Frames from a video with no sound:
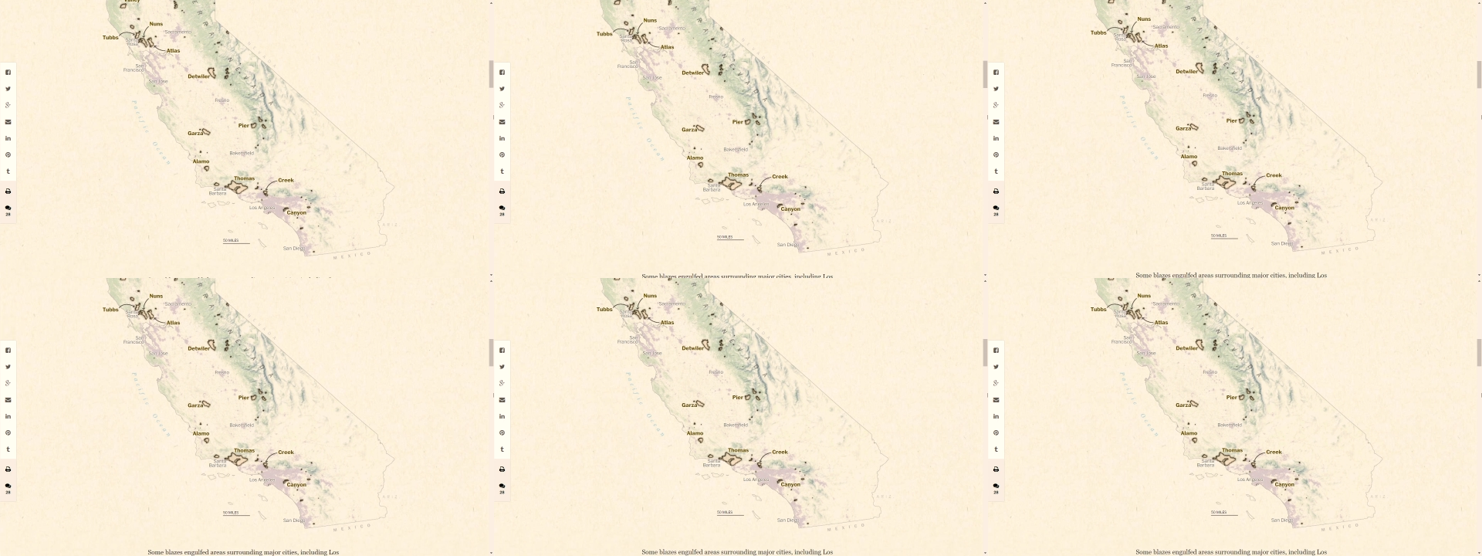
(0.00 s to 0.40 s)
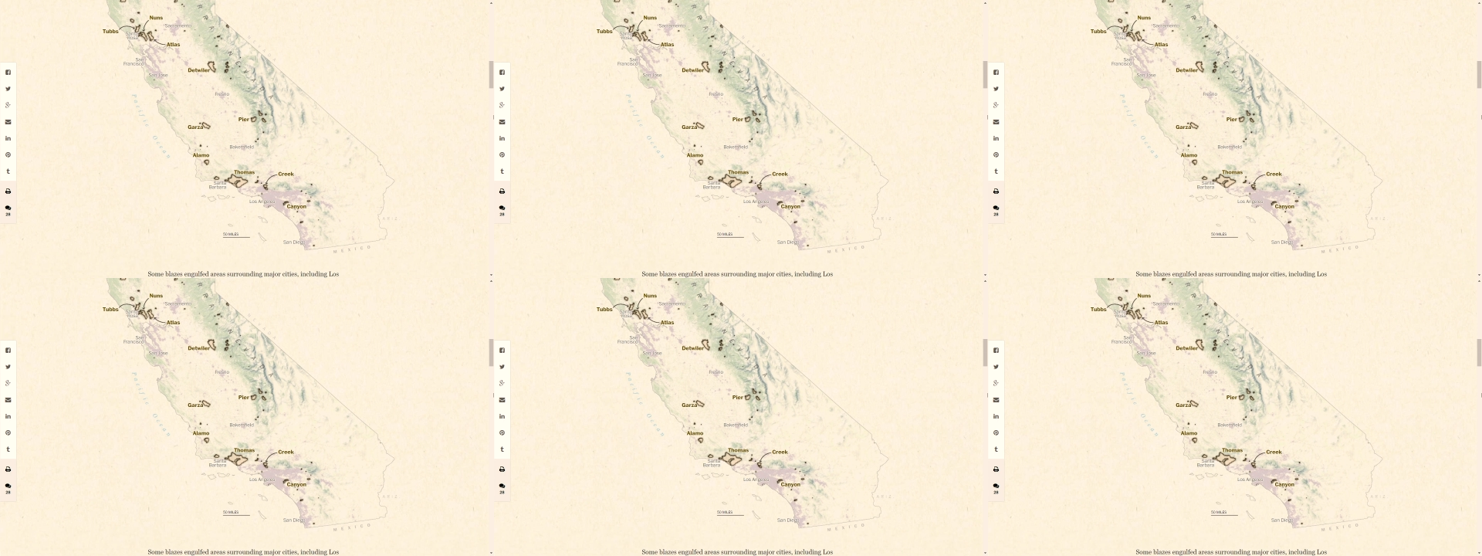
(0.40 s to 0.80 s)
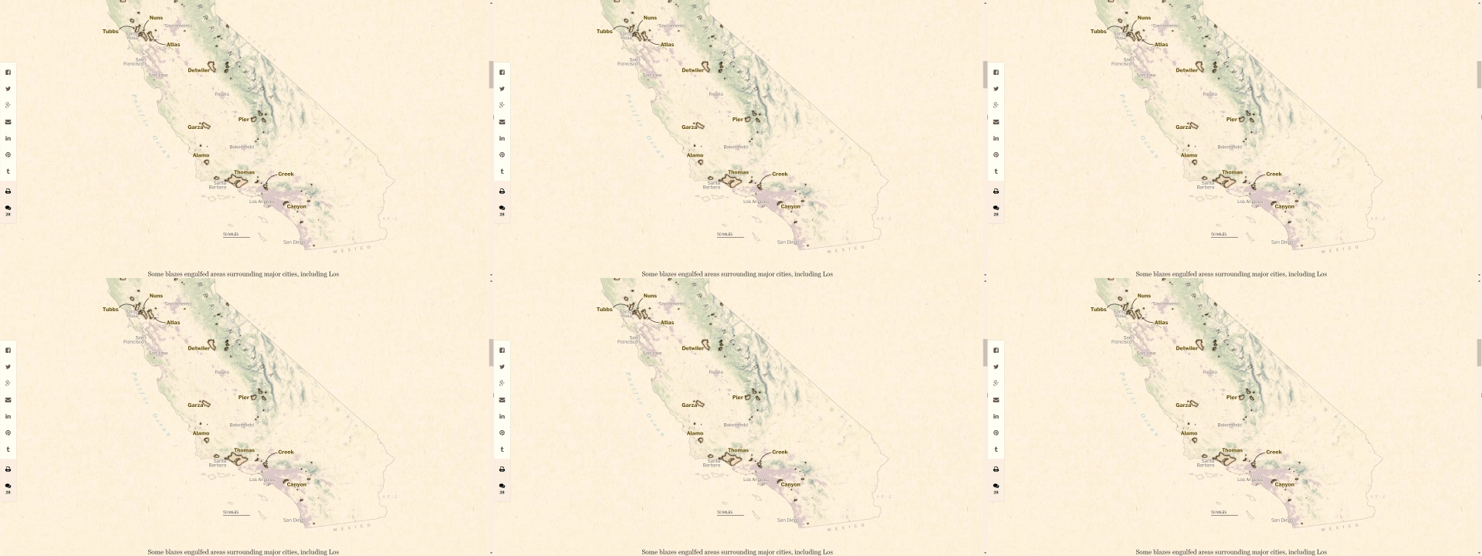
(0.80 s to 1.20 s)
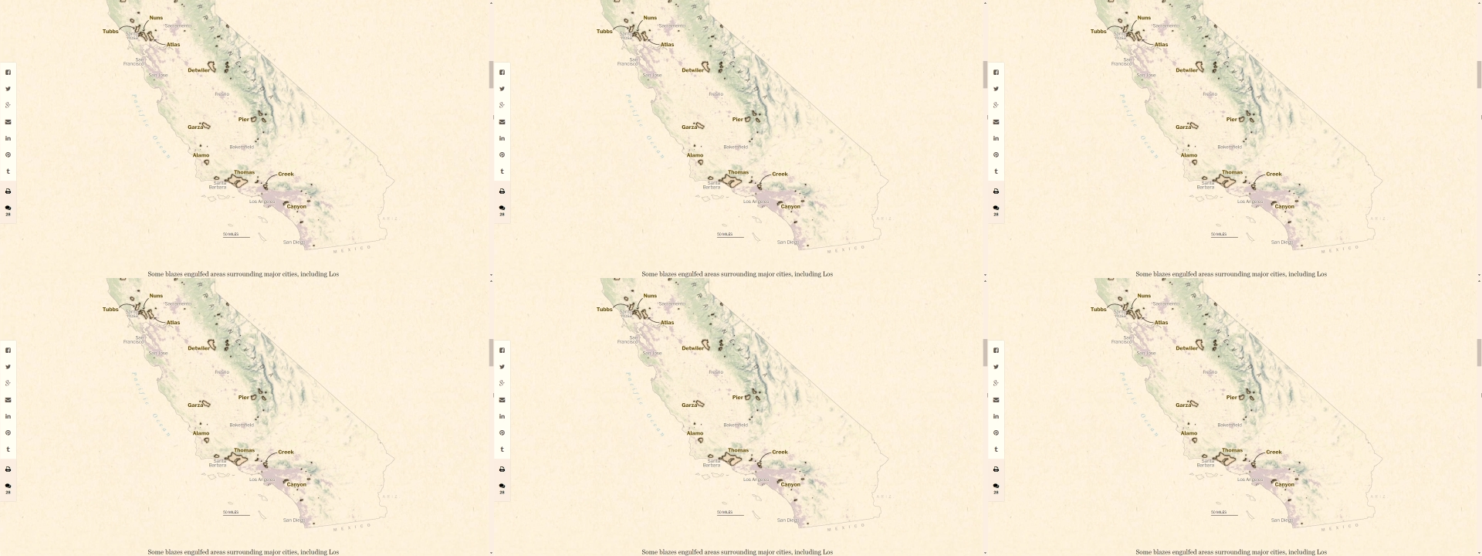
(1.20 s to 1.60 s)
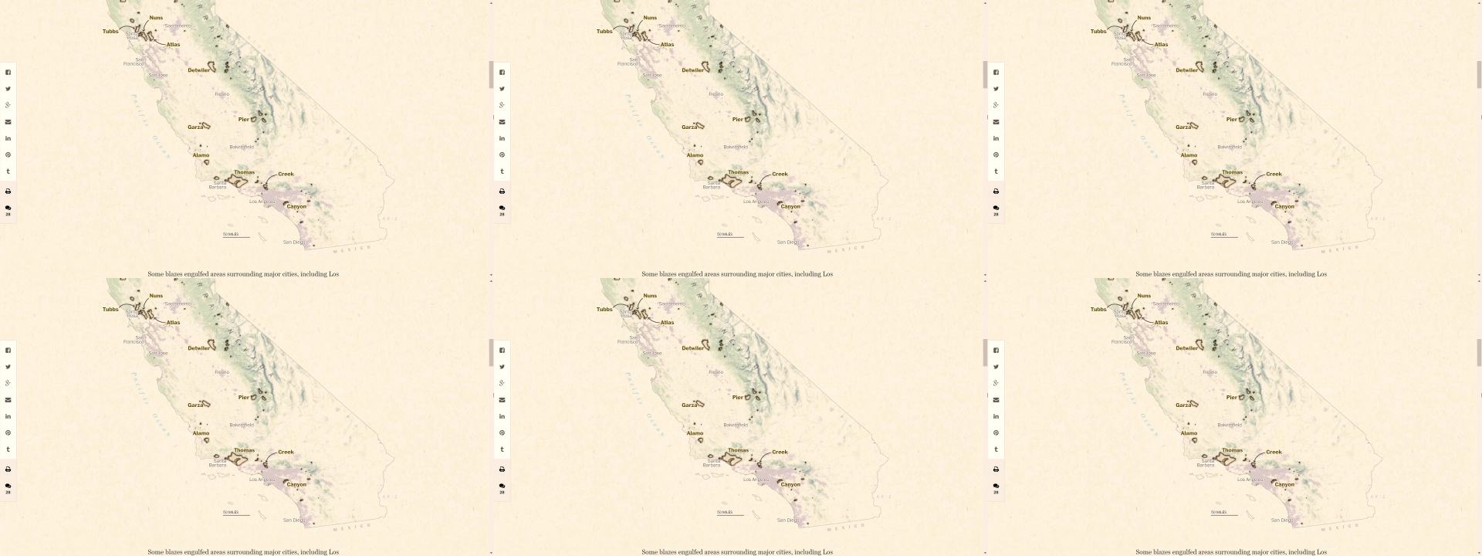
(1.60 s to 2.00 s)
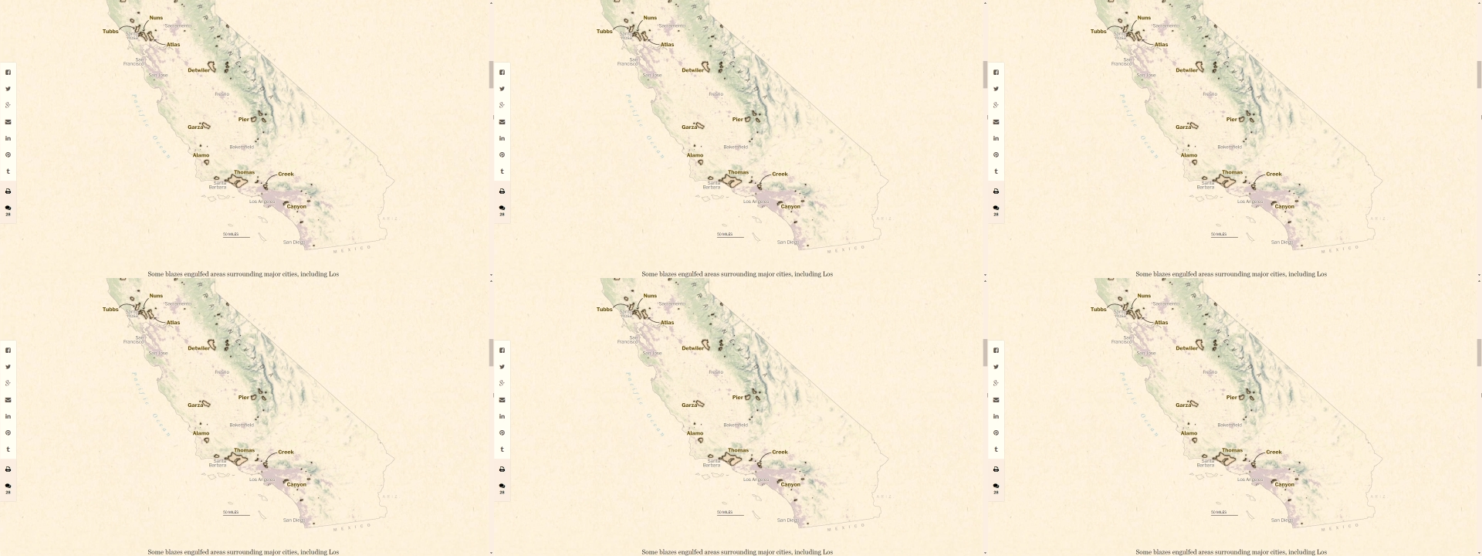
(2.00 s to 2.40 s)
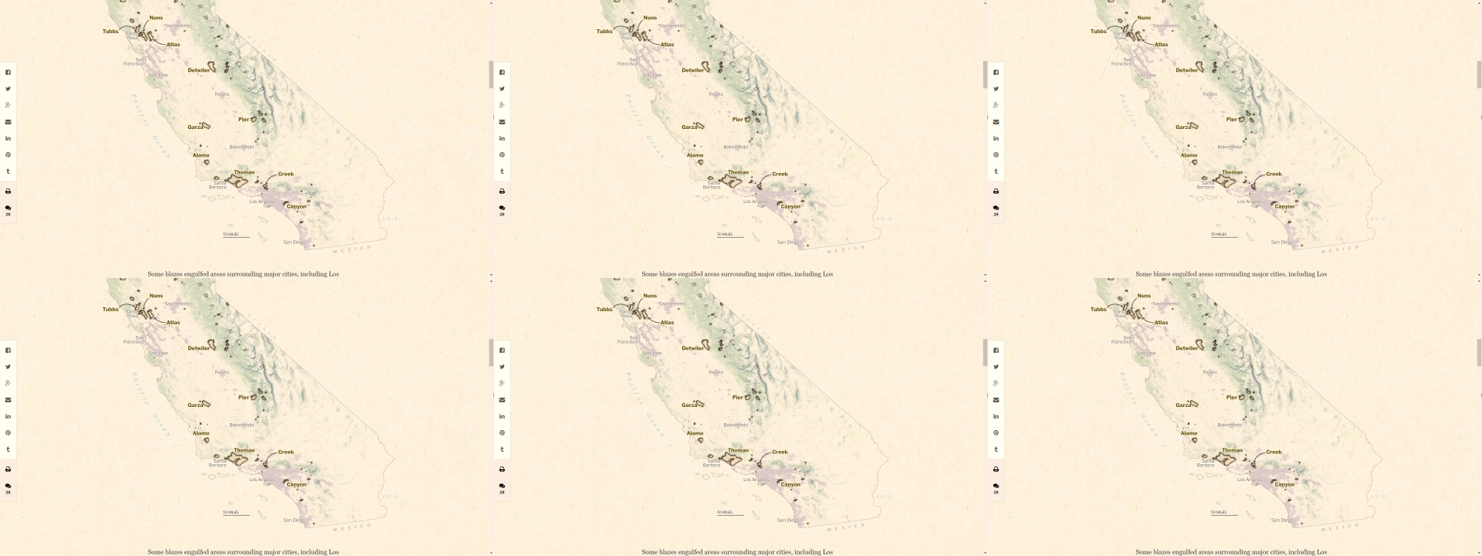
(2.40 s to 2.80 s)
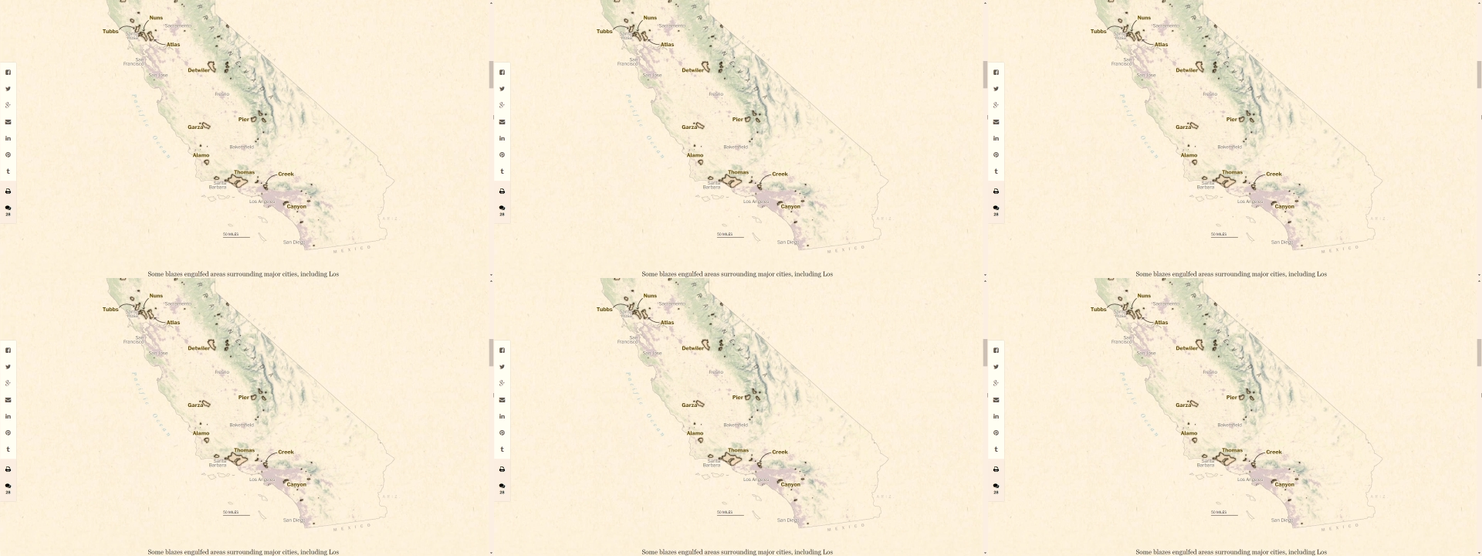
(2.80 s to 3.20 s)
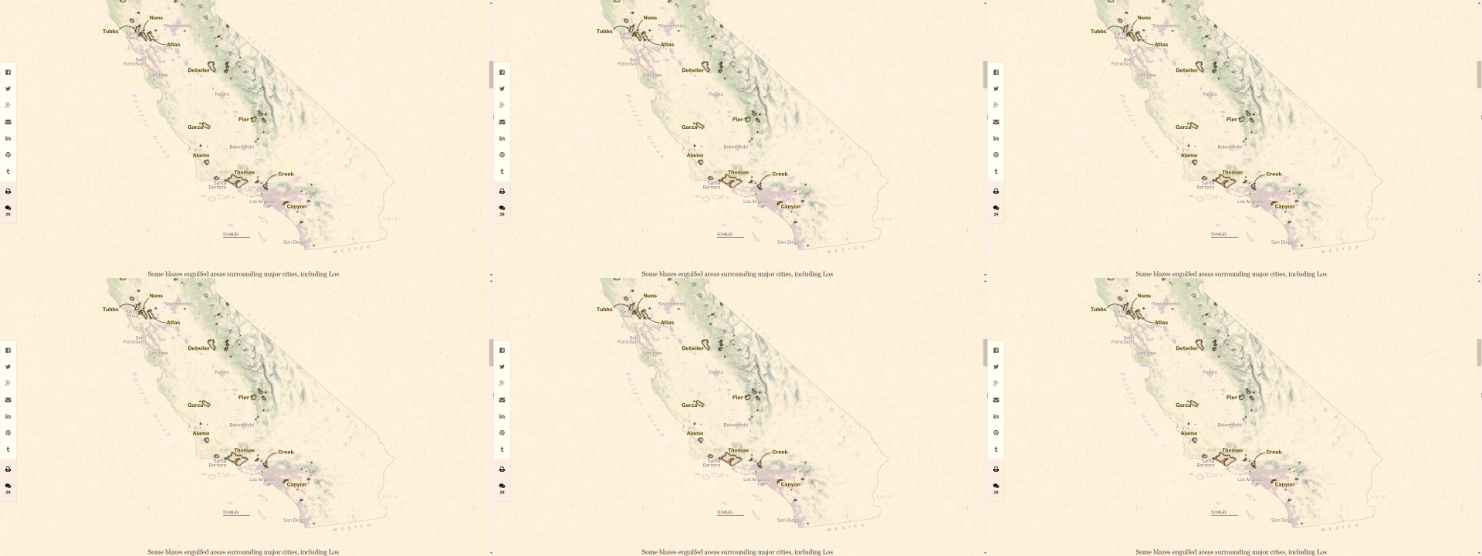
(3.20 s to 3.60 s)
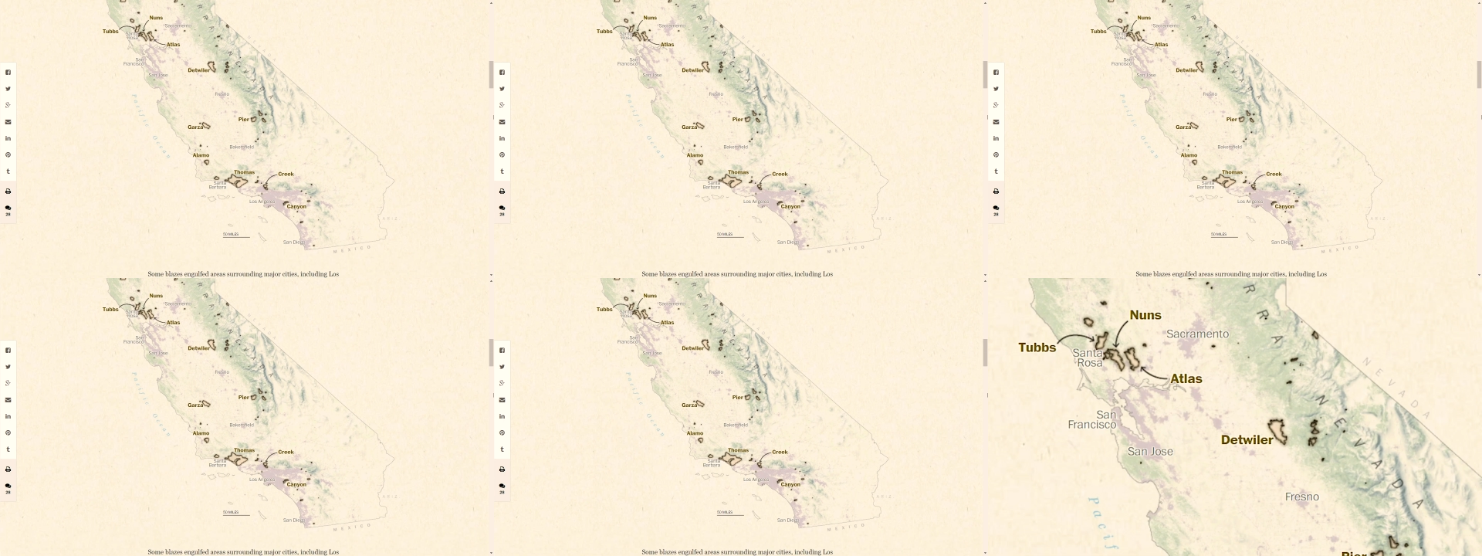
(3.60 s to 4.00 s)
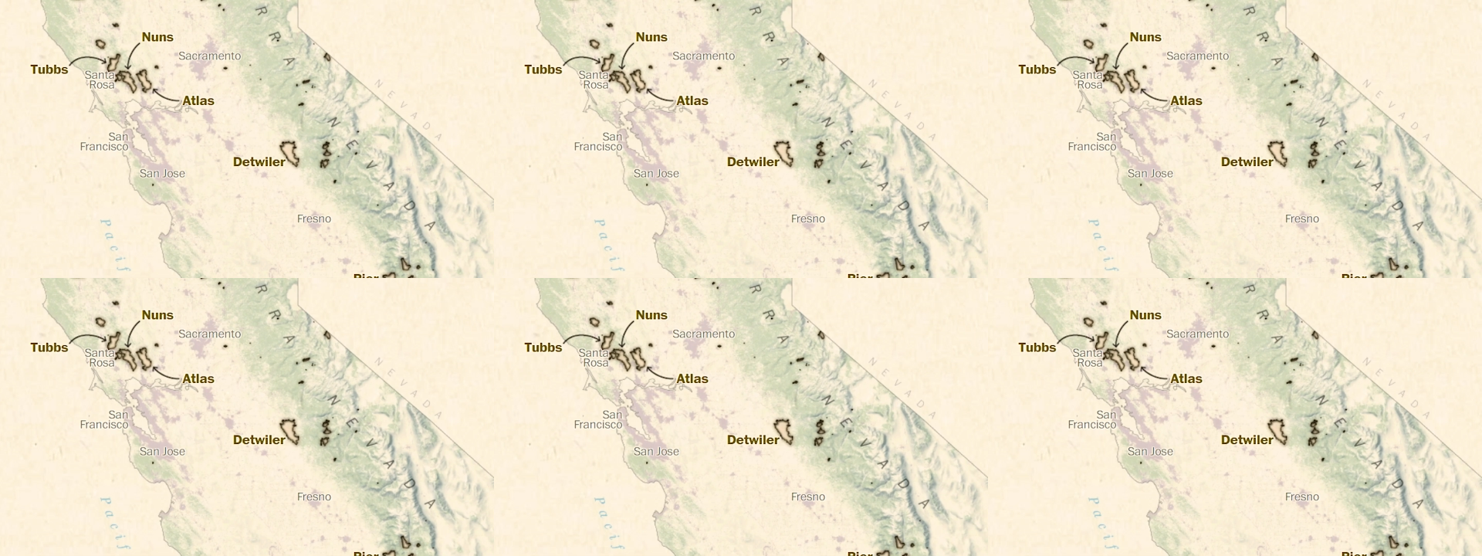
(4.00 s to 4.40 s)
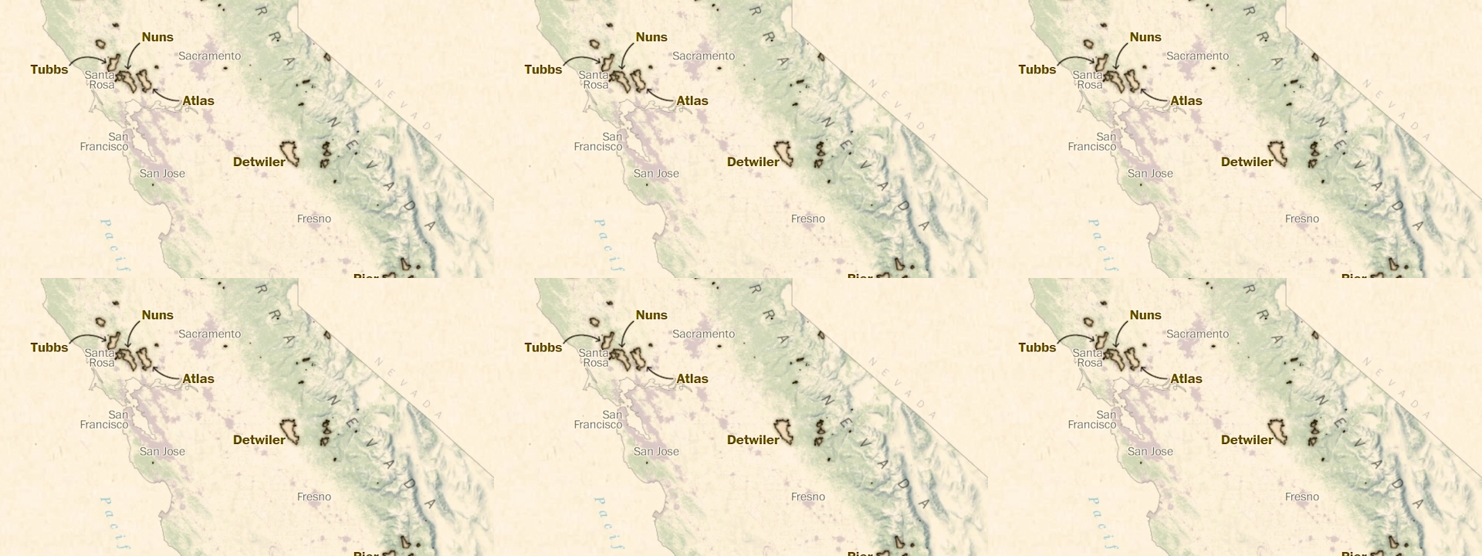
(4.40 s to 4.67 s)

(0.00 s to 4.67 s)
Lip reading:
(no speaker visible)